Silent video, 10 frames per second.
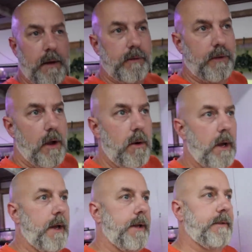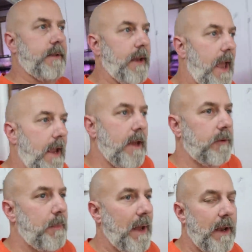So today
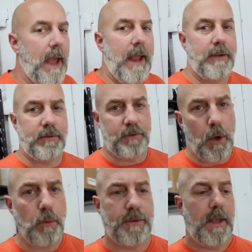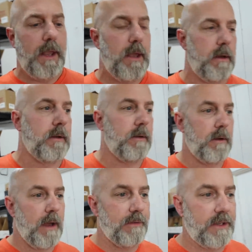has been a doozy
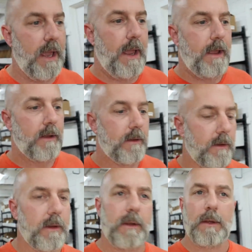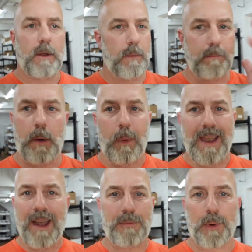of a day, but we
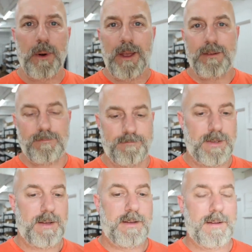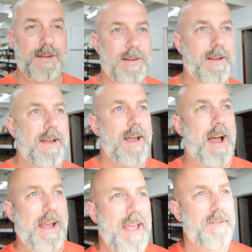got through it.
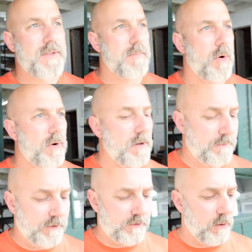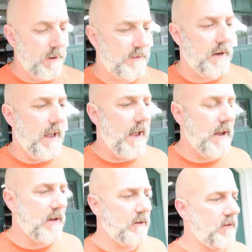I guess the moral of the story today
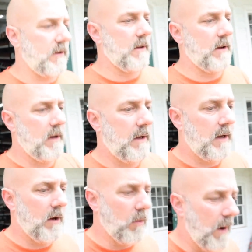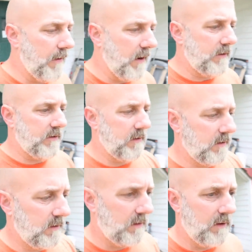is, whether it's
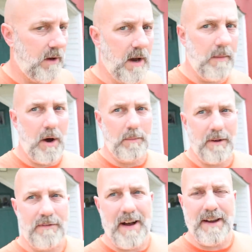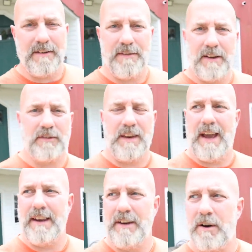you come home to find a fish
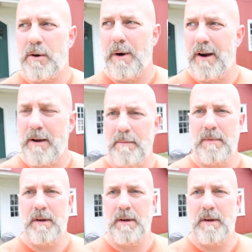dead in your aquarium,